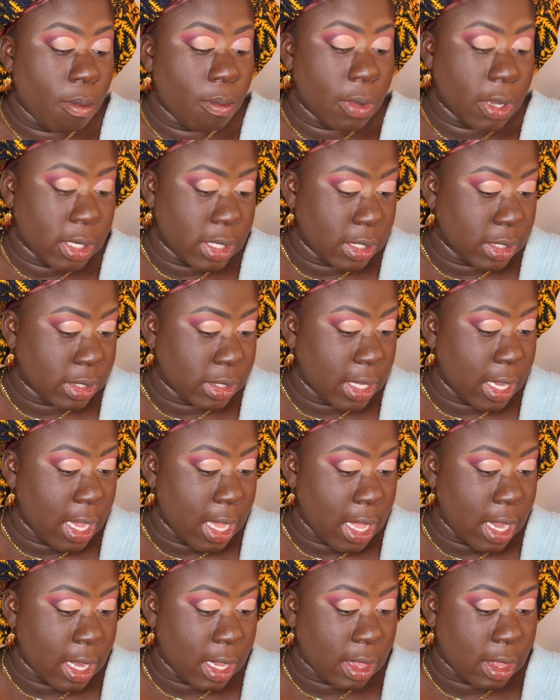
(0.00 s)
But this
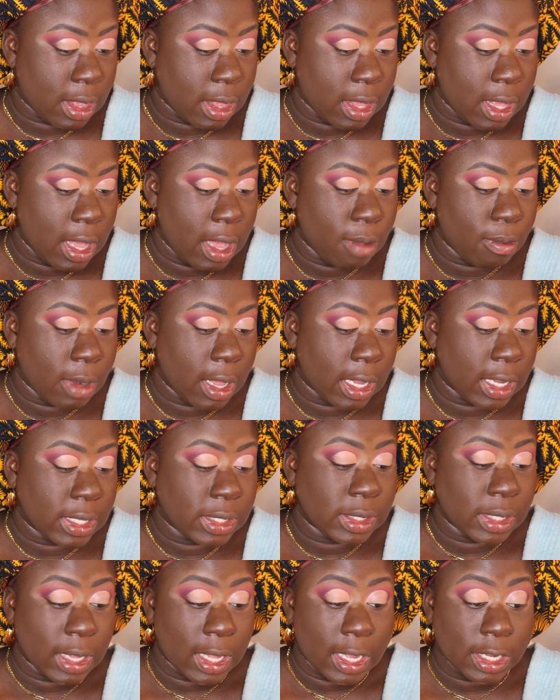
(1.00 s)
side seemed like
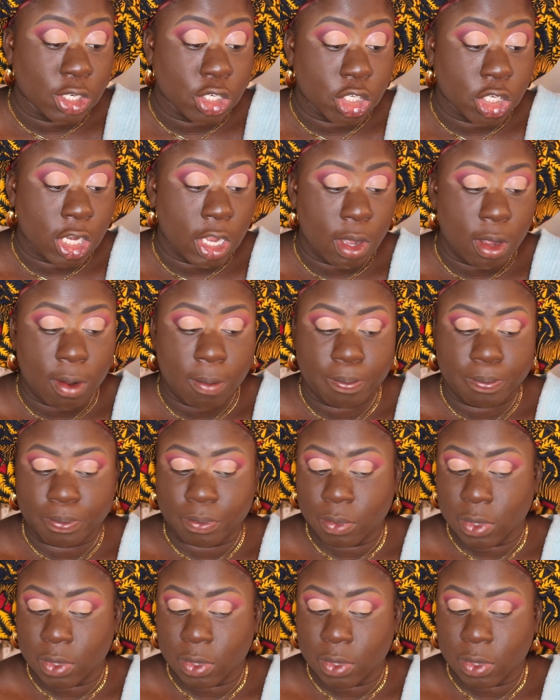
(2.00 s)
it's less sheer.